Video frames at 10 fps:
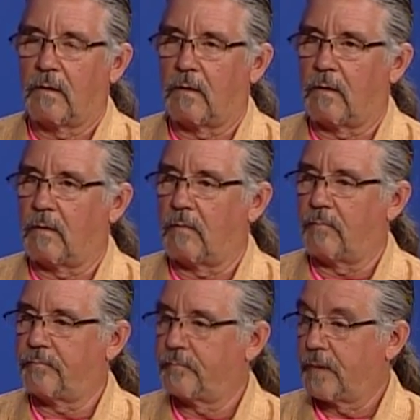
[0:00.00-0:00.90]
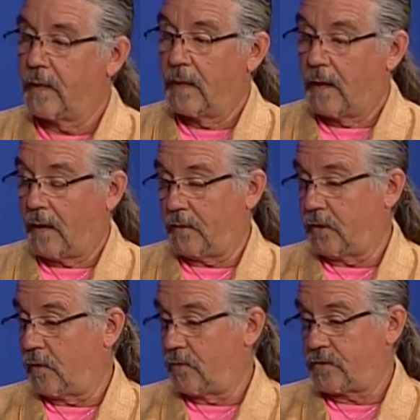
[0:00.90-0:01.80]
Um, and,
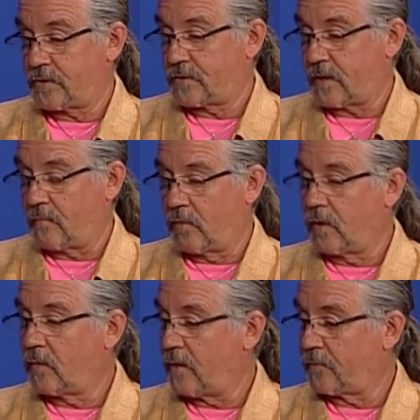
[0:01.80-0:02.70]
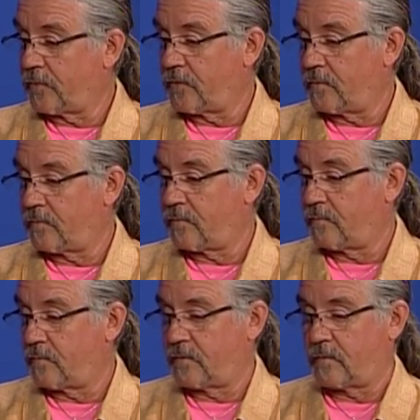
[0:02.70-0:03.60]
you know, and just, I'm really grateful to the
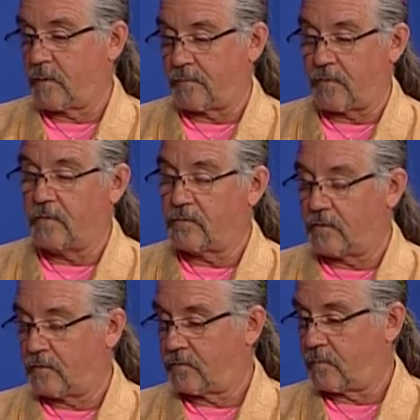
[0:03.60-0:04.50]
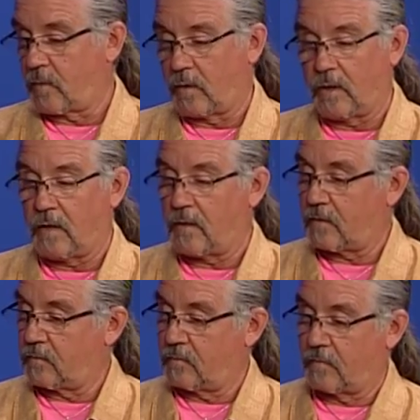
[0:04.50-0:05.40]
to my friends in this, the Marlia
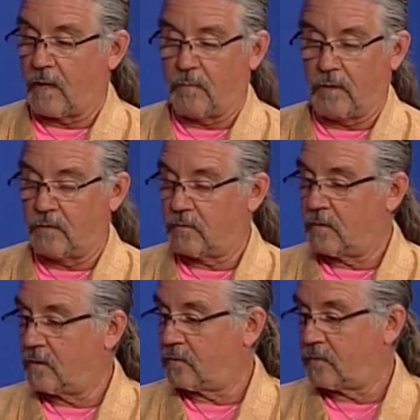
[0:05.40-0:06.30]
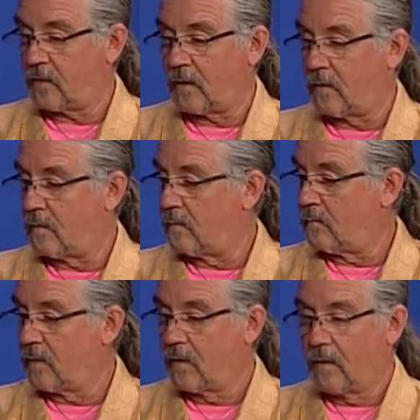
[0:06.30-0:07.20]
that got me into this,
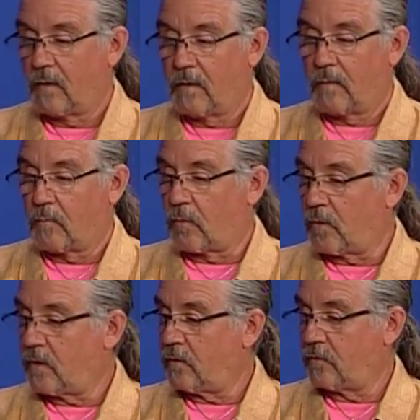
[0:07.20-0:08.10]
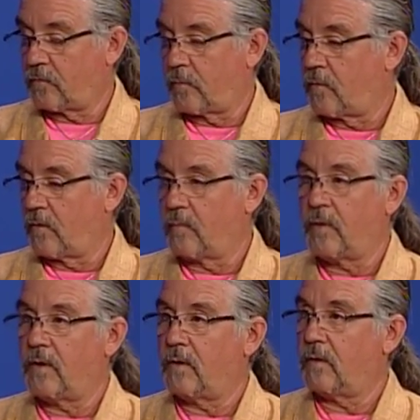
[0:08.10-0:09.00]
um, Marie who supported
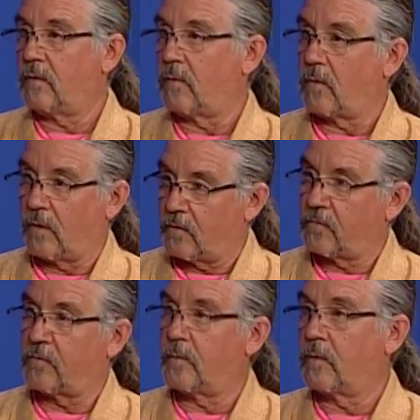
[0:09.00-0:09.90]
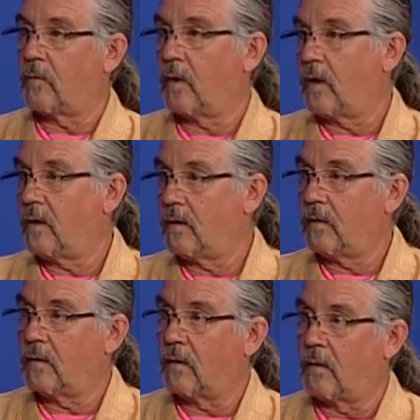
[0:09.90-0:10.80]
me, you know, Artie yeah, has been great, yeah. you know.